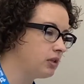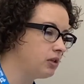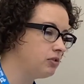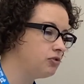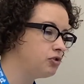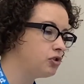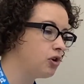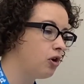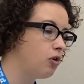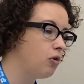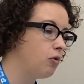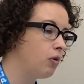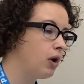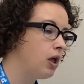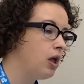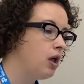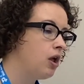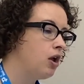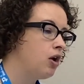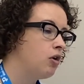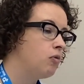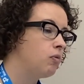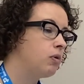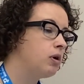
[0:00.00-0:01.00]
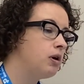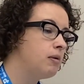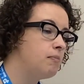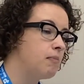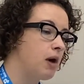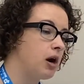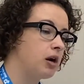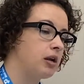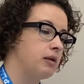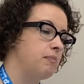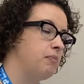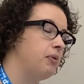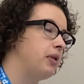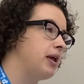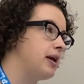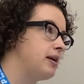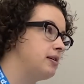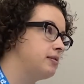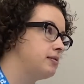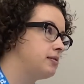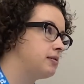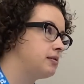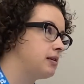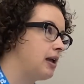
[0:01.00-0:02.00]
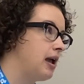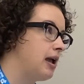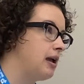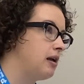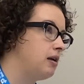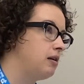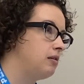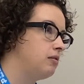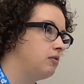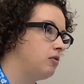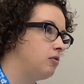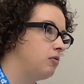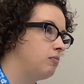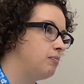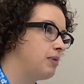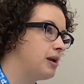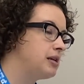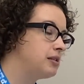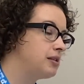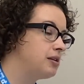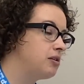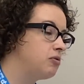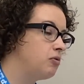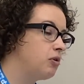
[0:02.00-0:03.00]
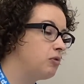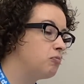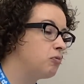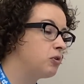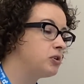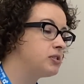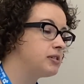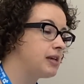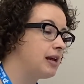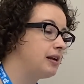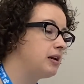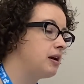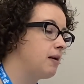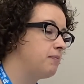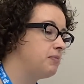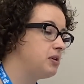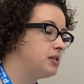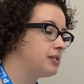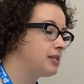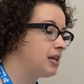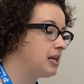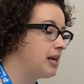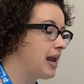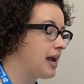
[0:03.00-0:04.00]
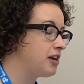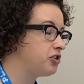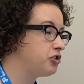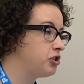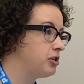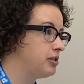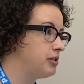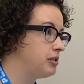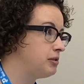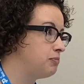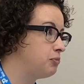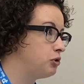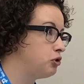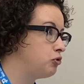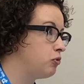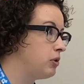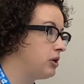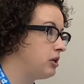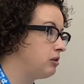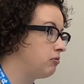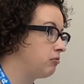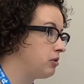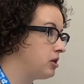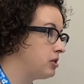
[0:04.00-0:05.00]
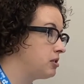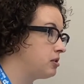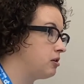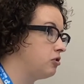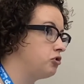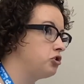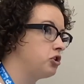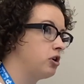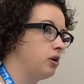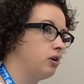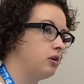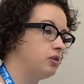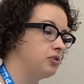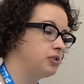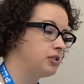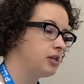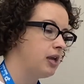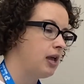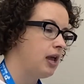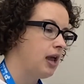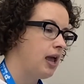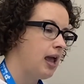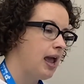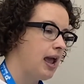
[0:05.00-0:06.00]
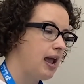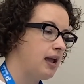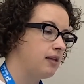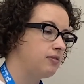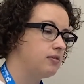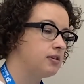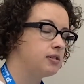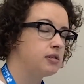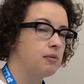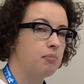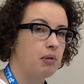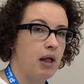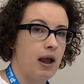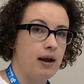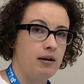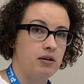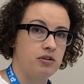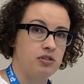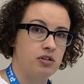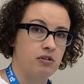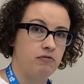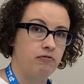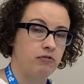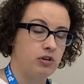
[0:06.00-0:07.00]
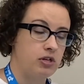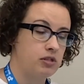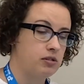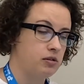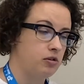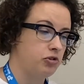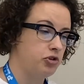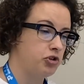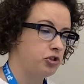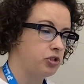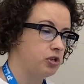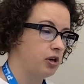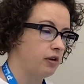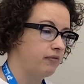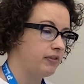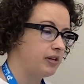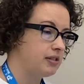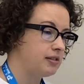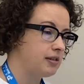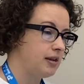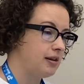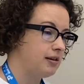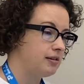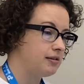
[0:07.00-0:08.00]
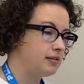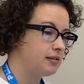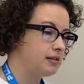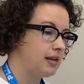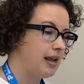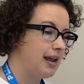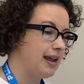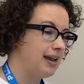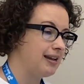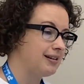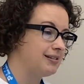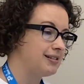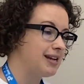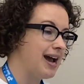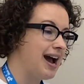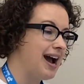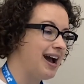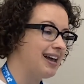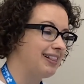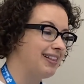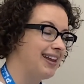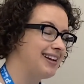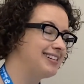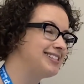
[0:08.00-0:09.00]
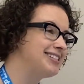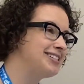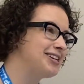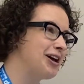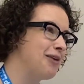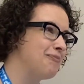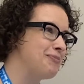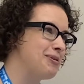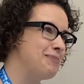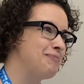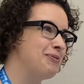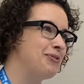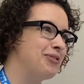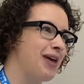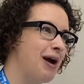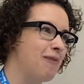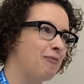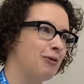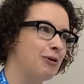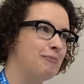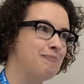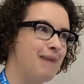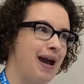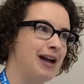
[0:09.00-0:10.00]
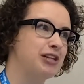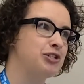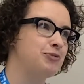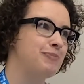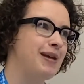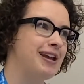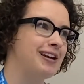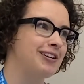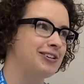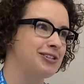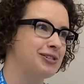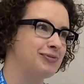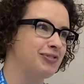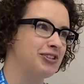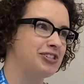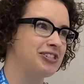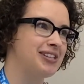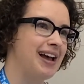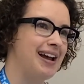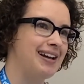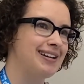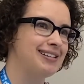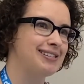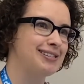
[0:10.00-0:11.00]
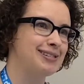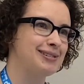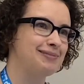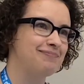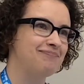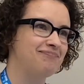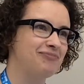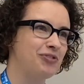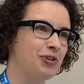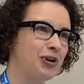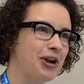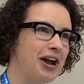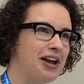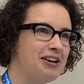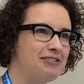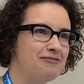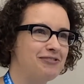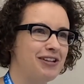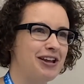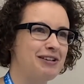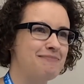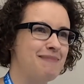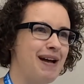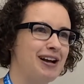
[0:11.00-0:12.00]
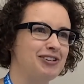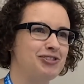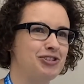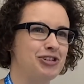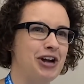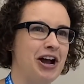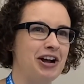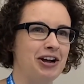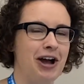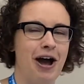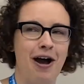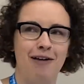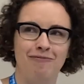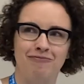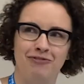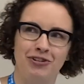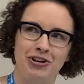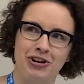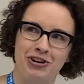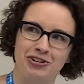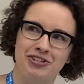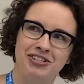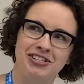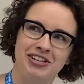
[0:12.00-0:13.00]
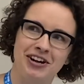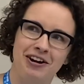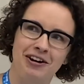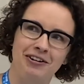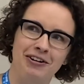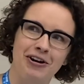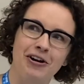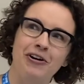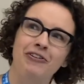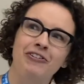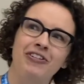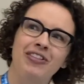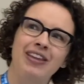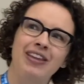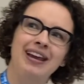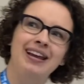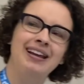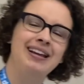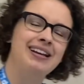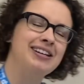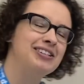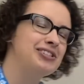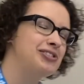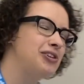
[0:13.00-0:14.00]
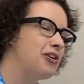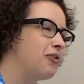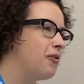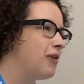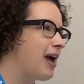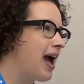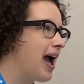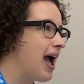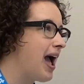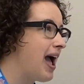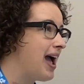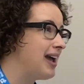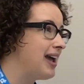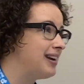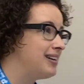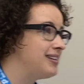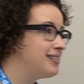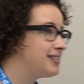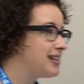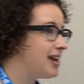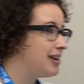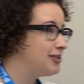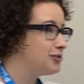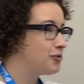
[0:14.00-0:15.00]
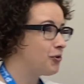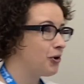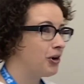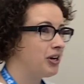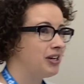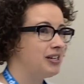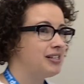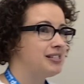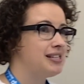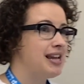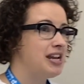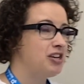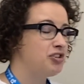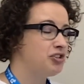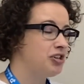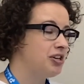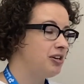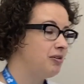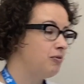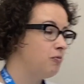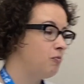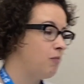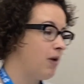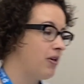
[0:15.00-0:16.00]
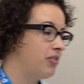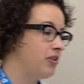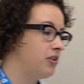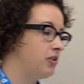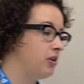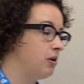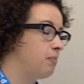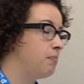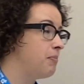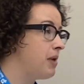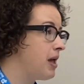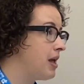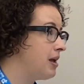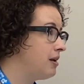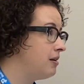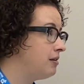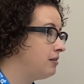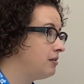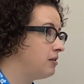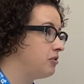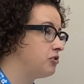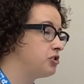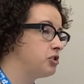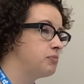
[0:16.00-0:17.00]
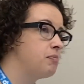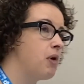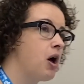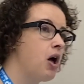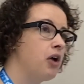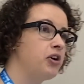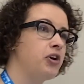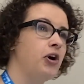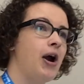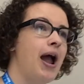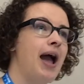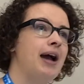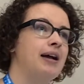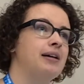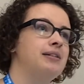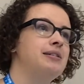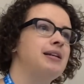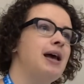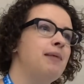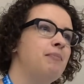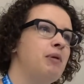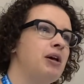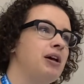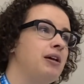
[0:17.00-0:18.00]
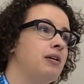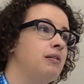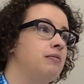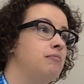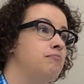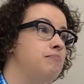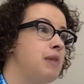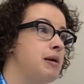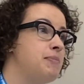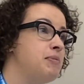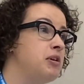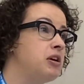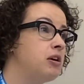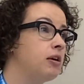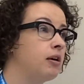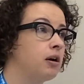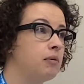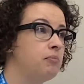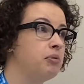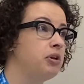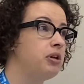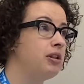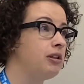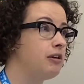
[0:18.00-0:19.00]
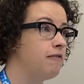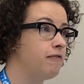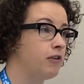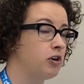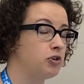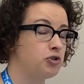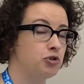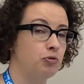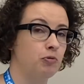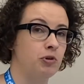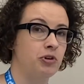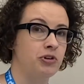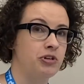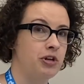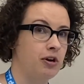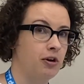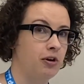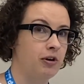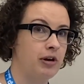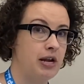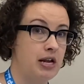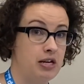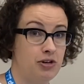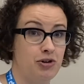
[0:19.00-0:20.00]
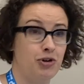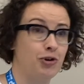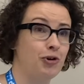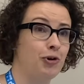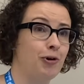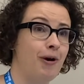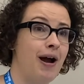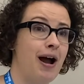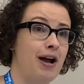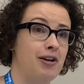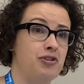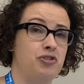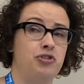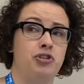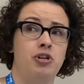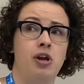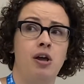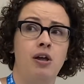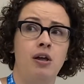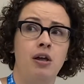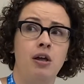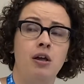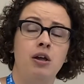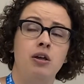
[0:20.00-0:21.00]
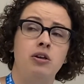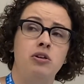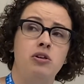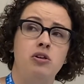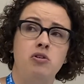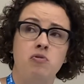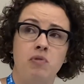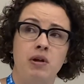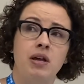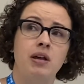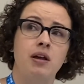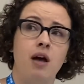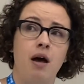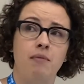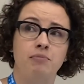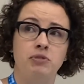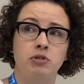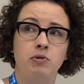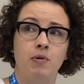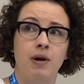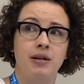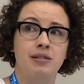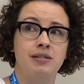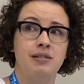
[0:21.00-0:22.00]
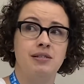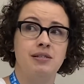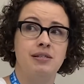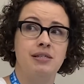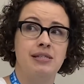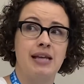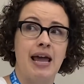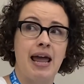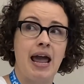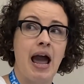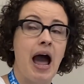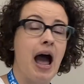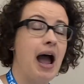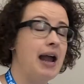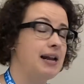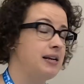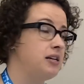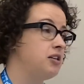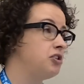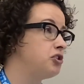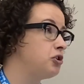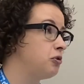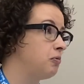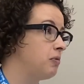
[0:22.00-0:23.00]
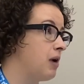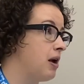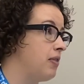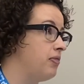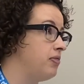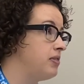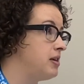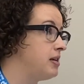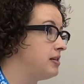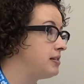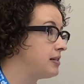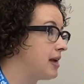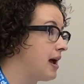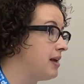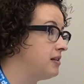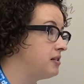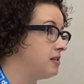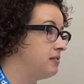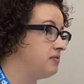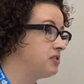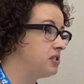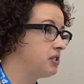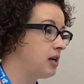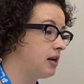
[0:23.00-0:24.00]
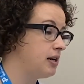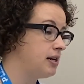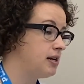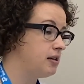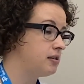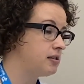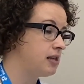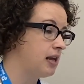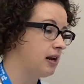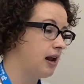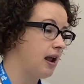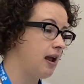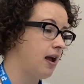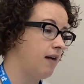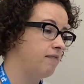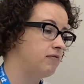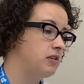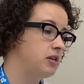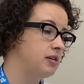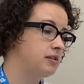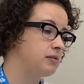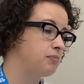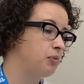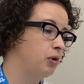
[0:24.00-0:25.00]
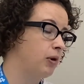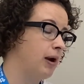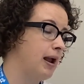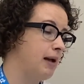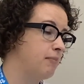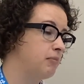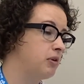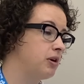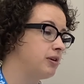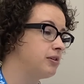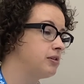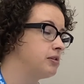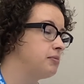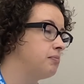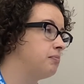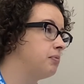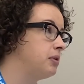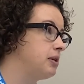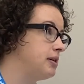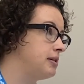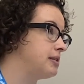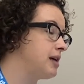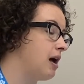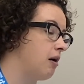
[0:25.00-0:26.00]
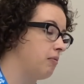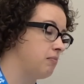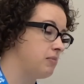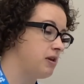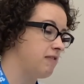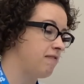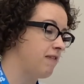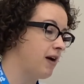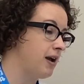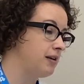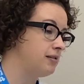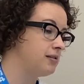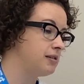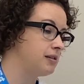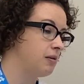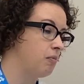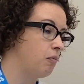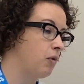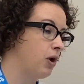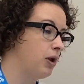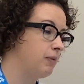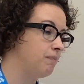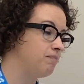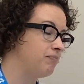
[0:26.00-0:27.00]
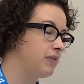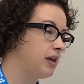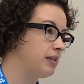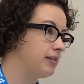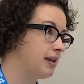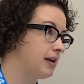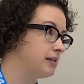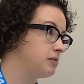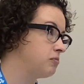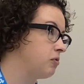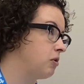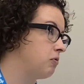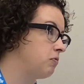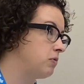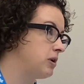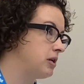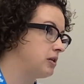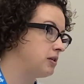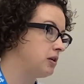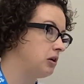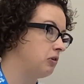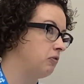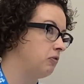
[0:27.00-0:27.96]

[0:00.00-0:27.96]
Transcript: So we're a marketplace and basically we're setting up these connections between researchers and the suppliers of research services. And I like to tell people that we're matchmakers for science. We're kind of like match.com for your CRO. So any size organization, whether you're big, you're small, you're academic, maybe you're completely virtual, you're in your garage, you can come to us and say, I need to run these kinds of studies and I have these parameters, please help me find someone. And that's what we do.